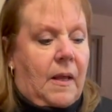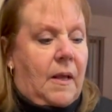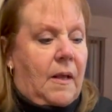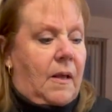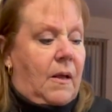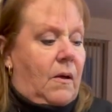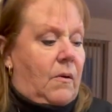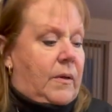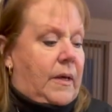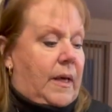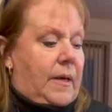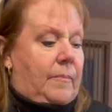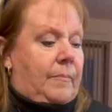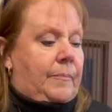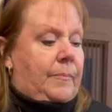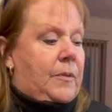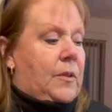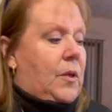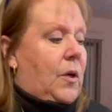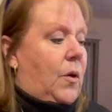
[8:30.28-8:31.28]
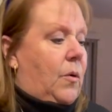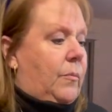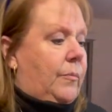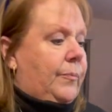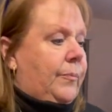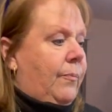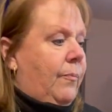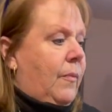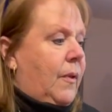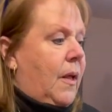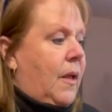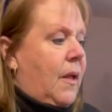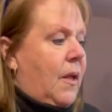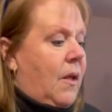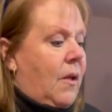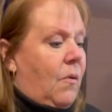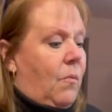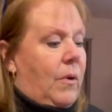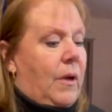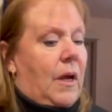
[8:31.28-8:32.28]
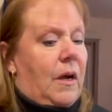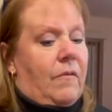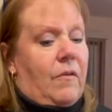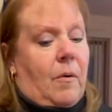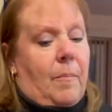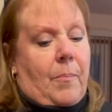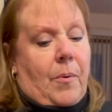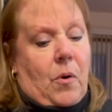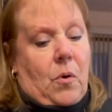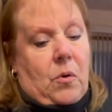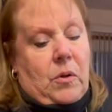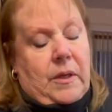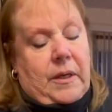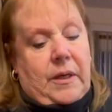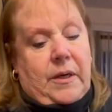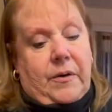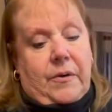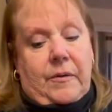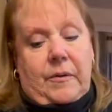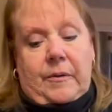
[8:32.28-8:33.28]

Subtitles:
Okay, so we have our bowl here.